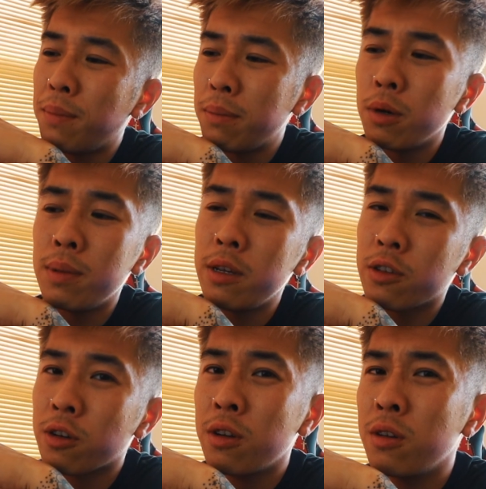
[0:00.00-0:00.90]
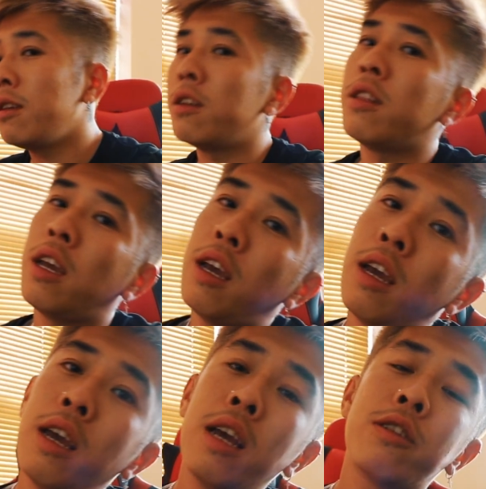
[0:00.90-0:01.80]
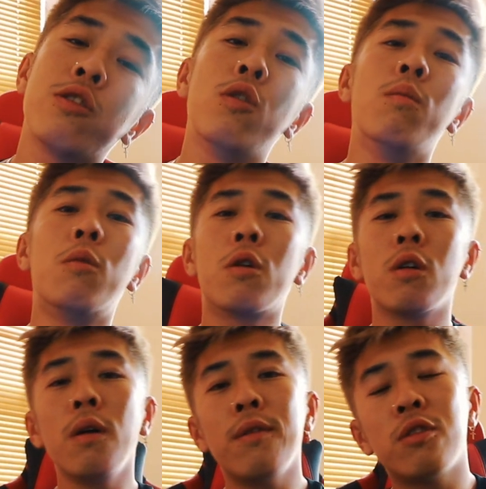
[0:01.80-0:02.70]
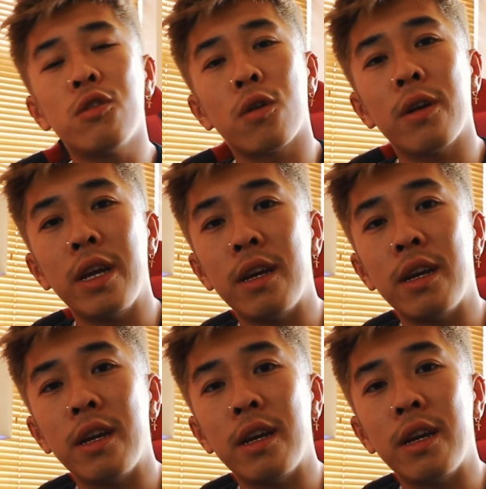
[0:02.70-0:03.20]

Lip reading: a people pleaser. You dig? So moral of the story